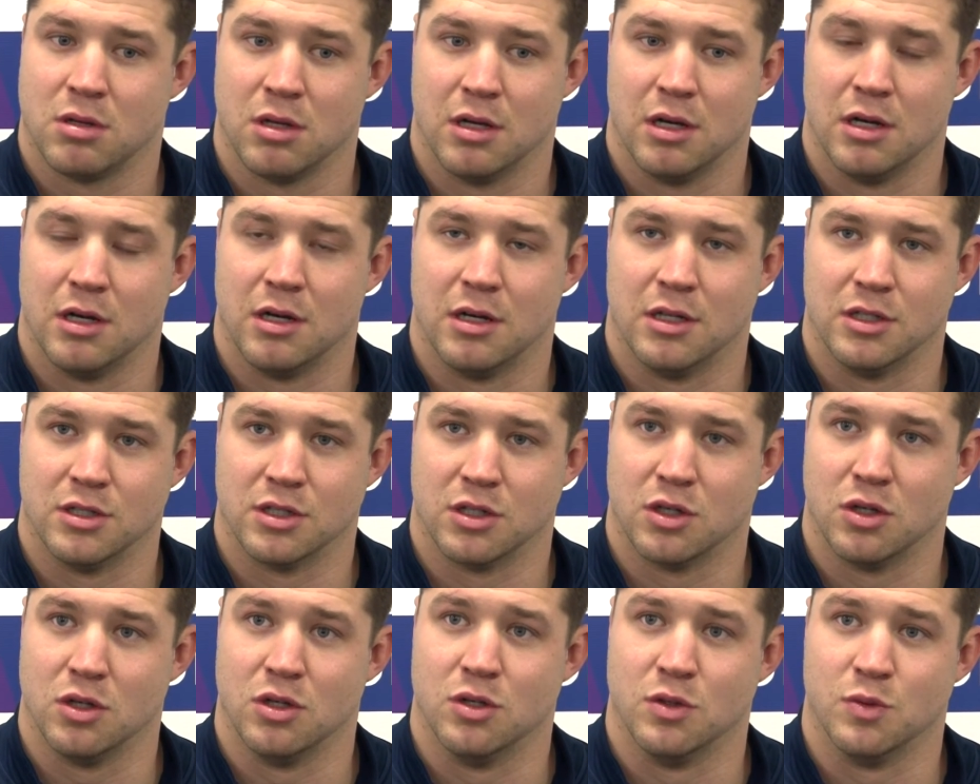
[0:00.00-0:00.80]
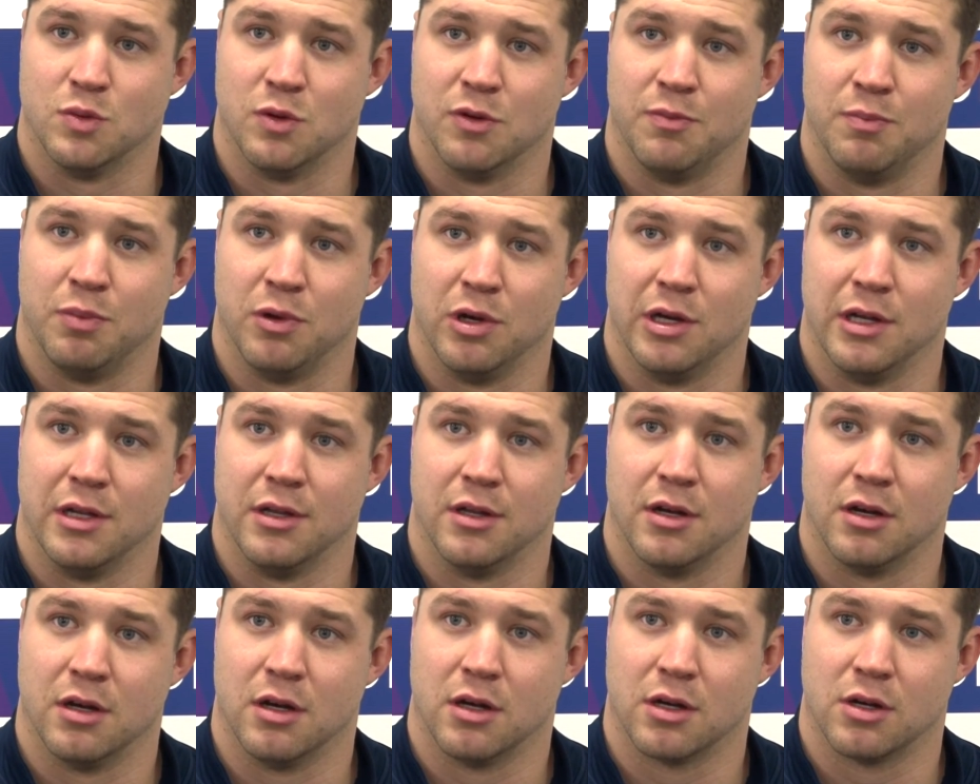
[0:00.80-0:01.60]
as good as we've
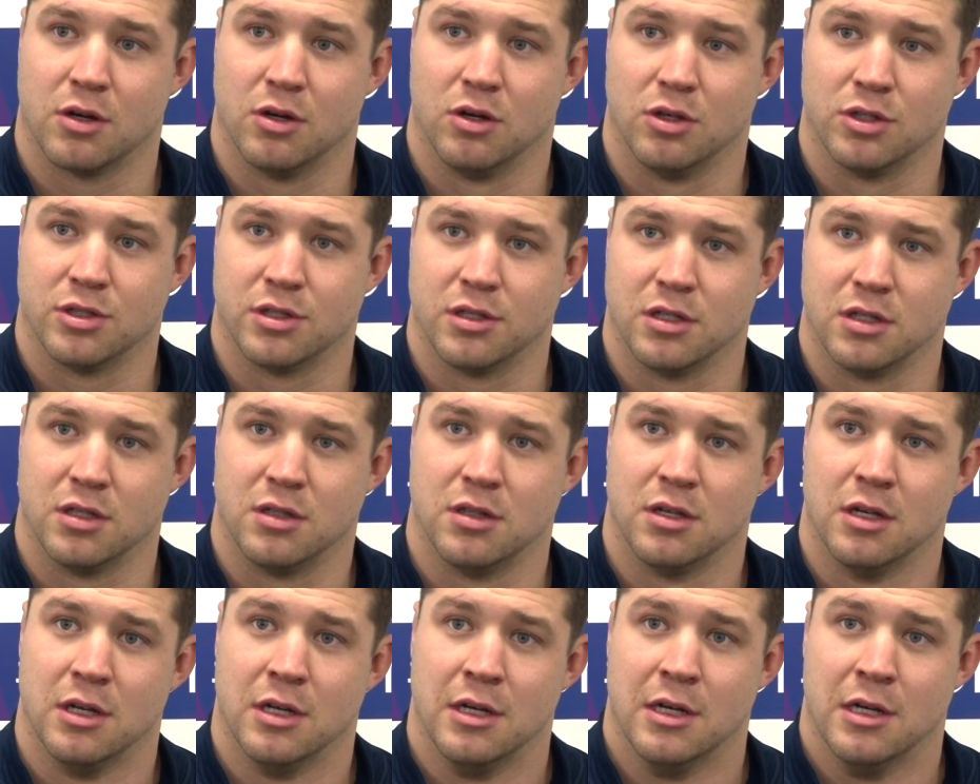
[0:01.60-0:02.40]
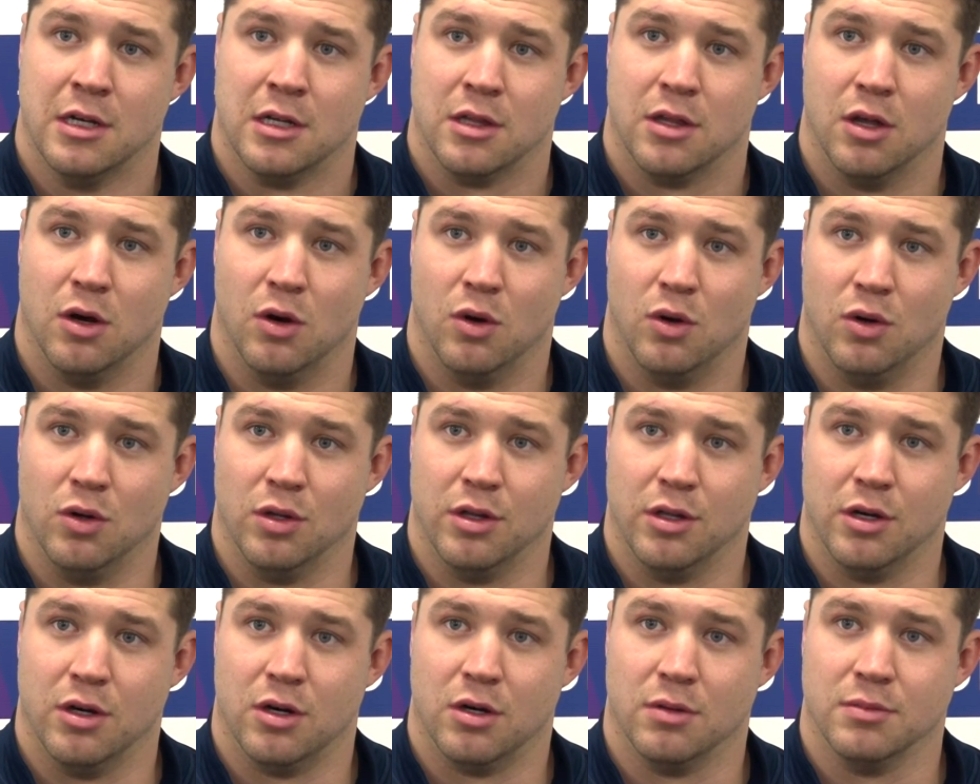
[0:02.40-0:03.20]
played across the whole
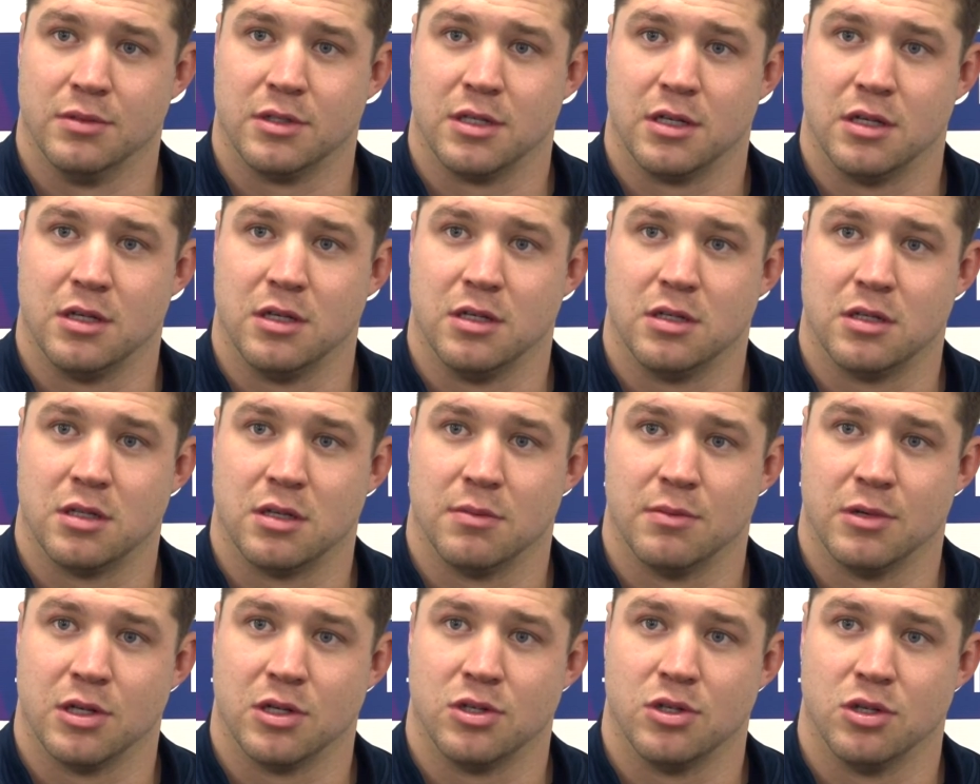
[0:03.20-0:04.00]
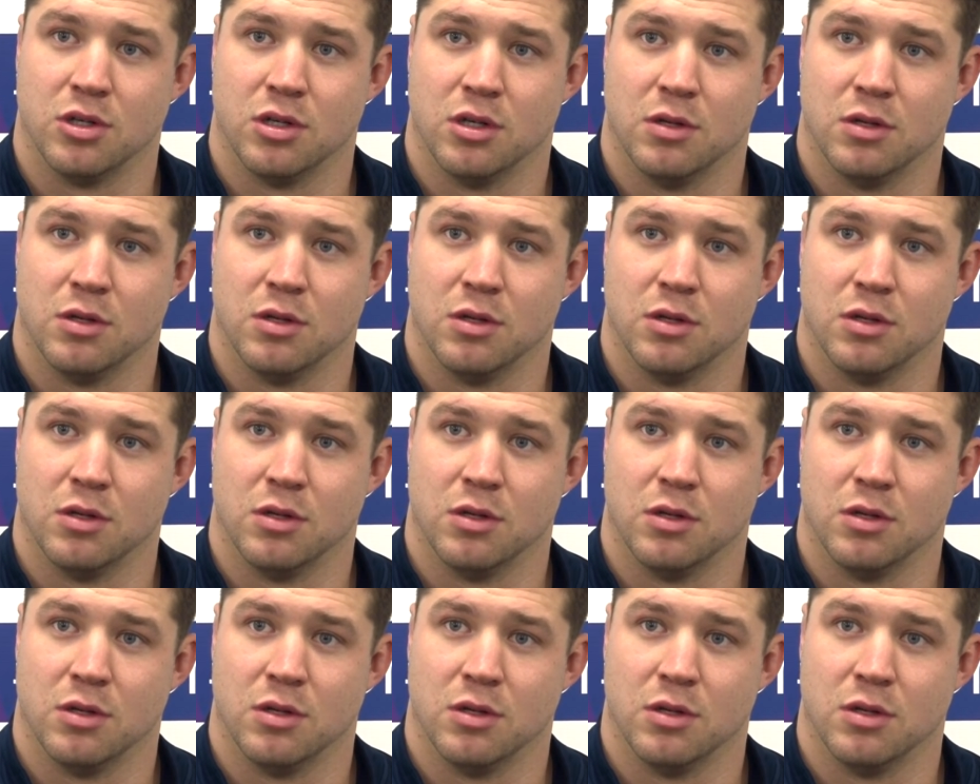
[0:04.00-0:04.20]
of the autumn series to make sure